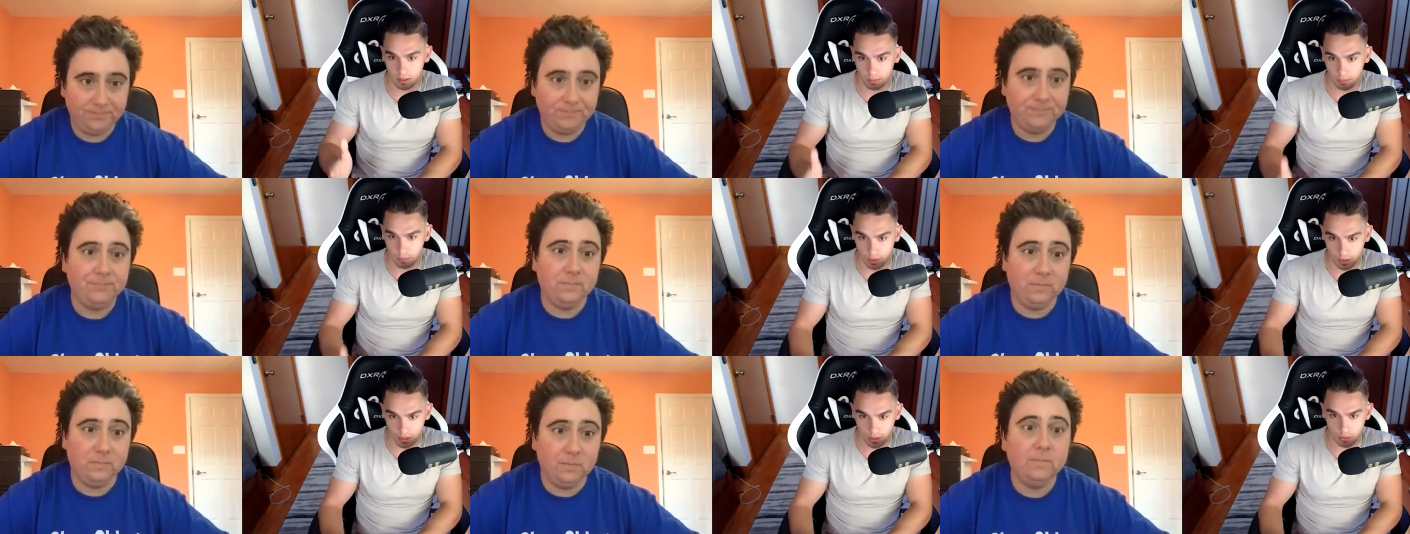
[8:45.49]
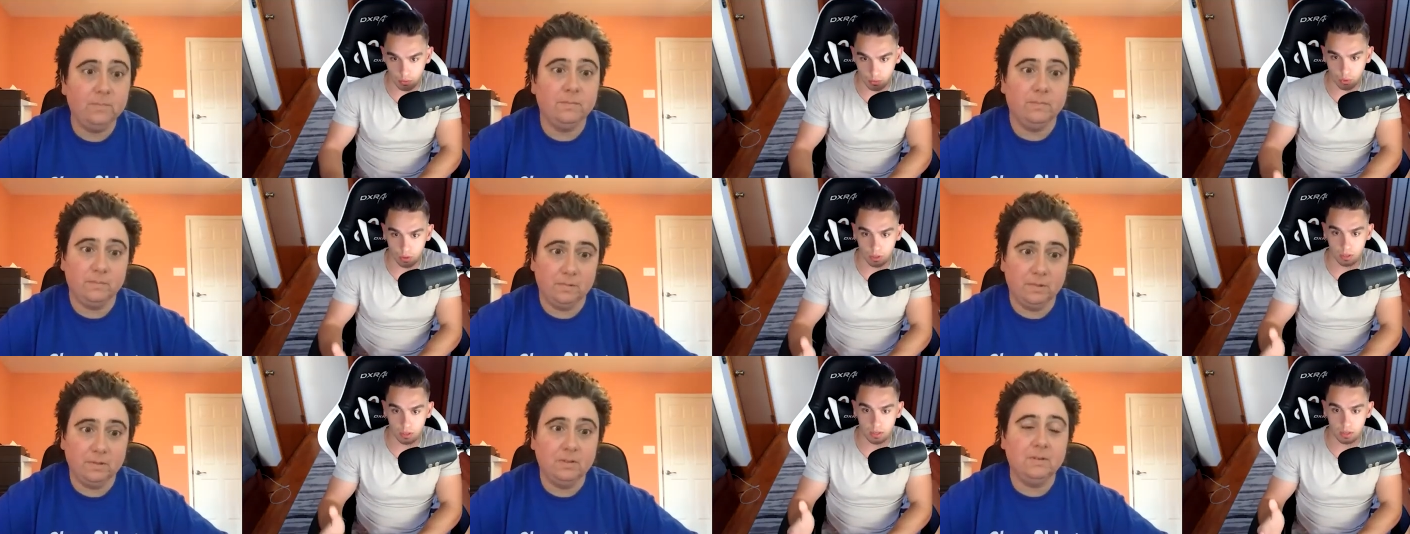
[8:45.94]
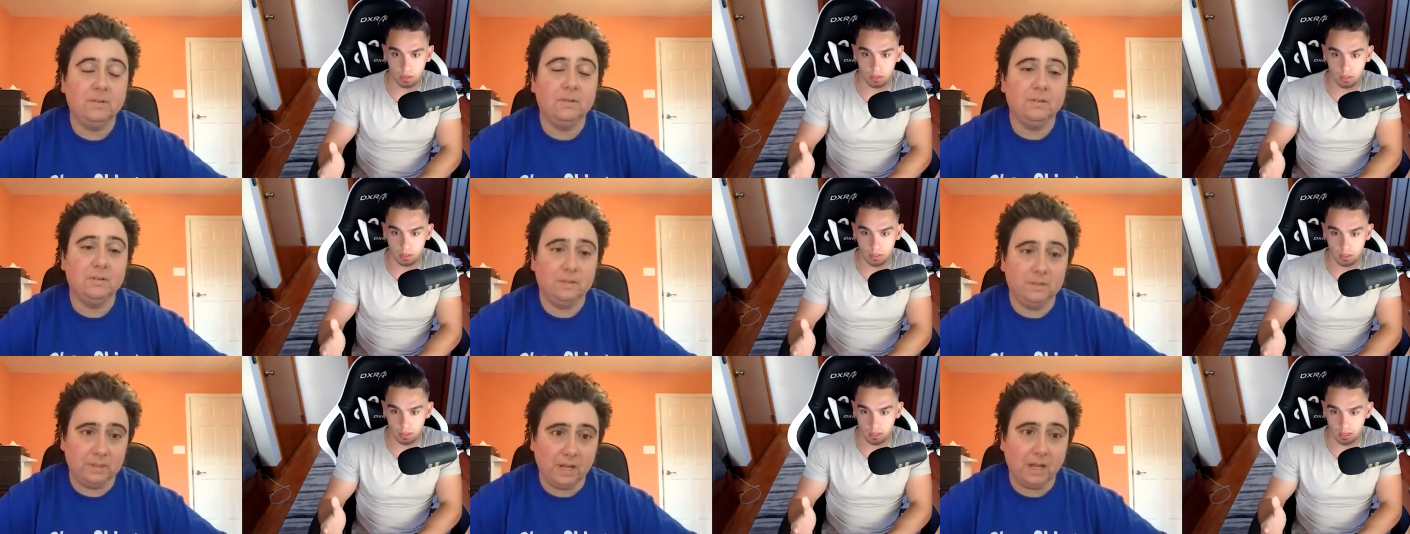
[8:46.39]
Speaker 1: put in the work.
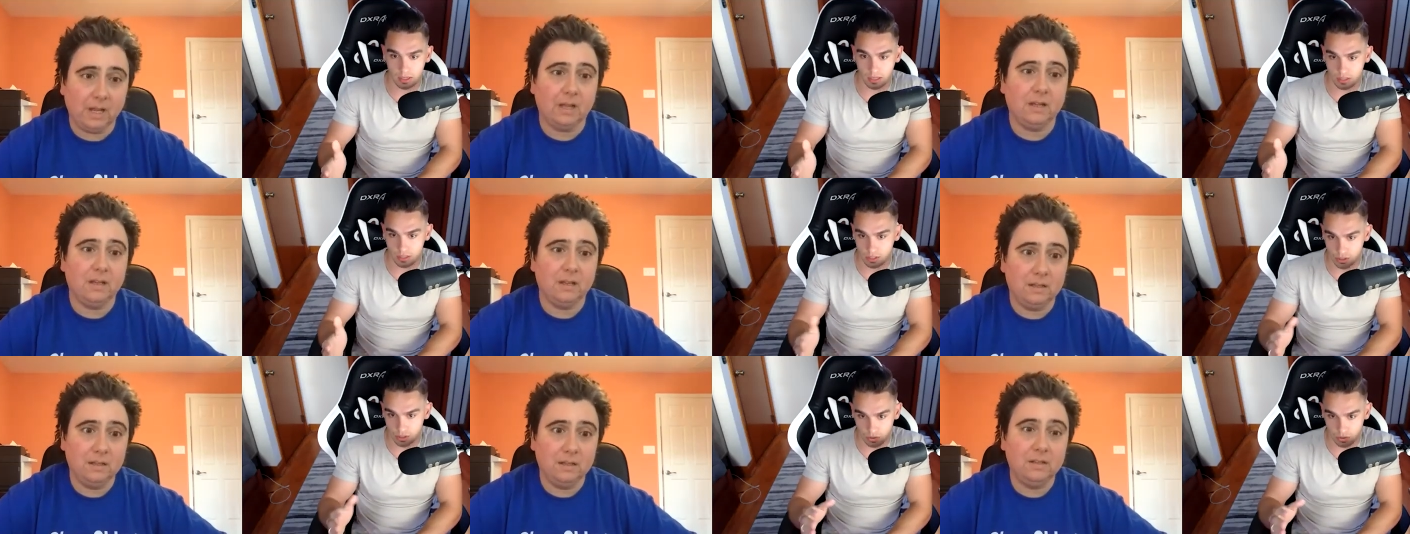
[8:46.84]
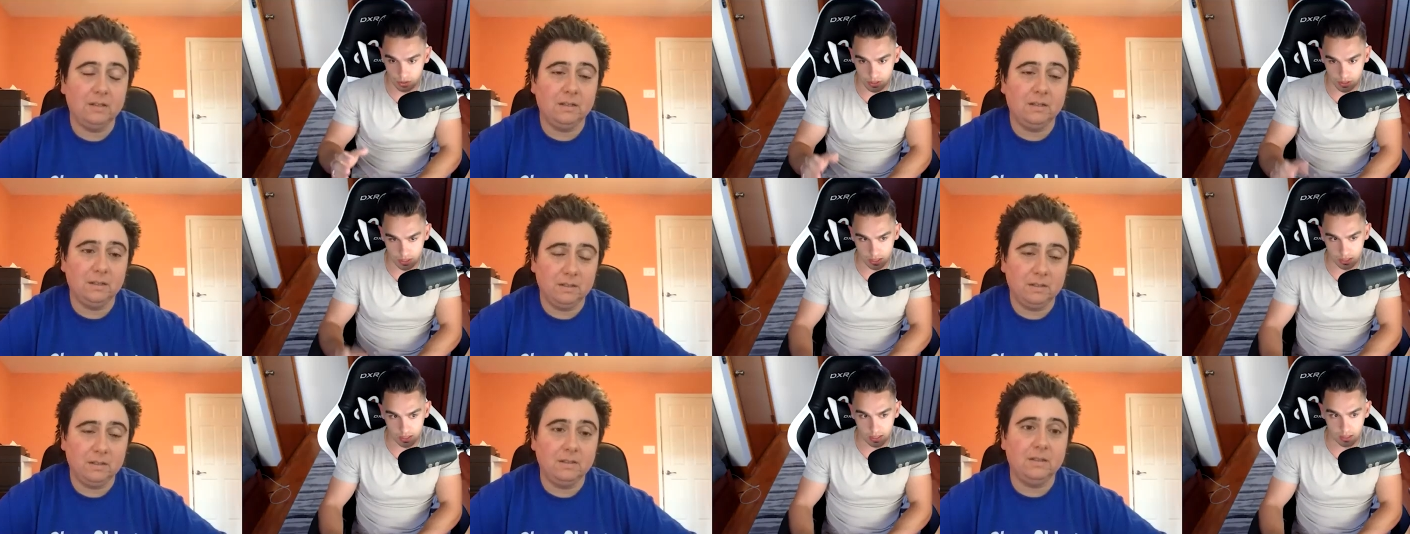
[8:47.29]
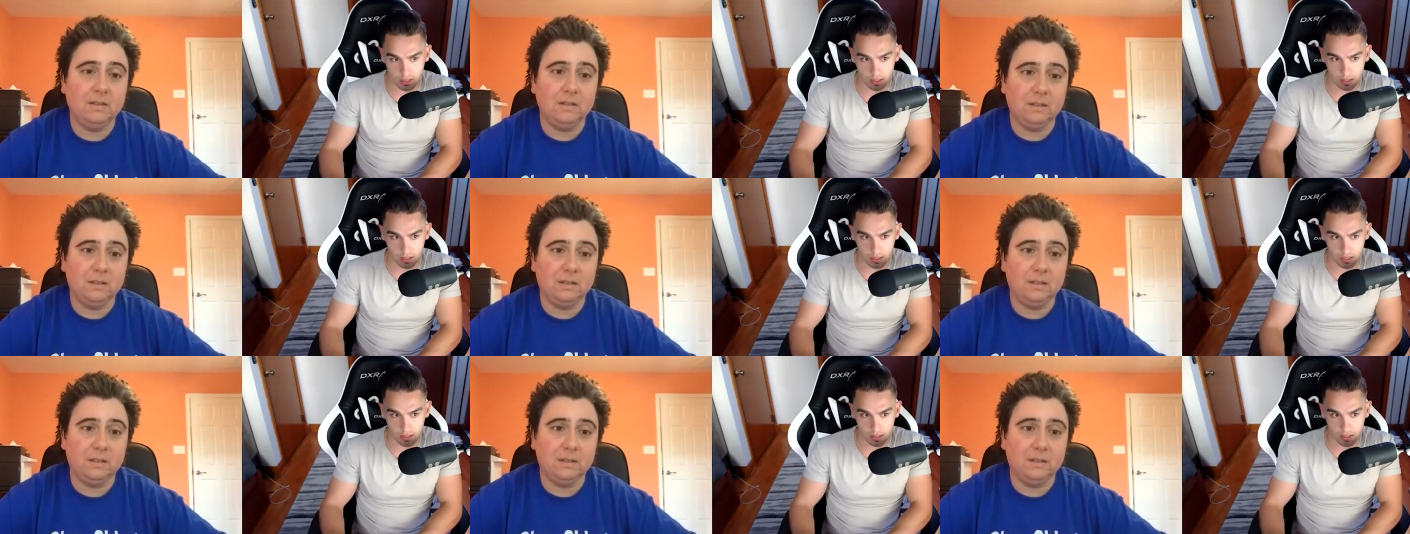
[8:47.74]
Yeah. And as soon as I,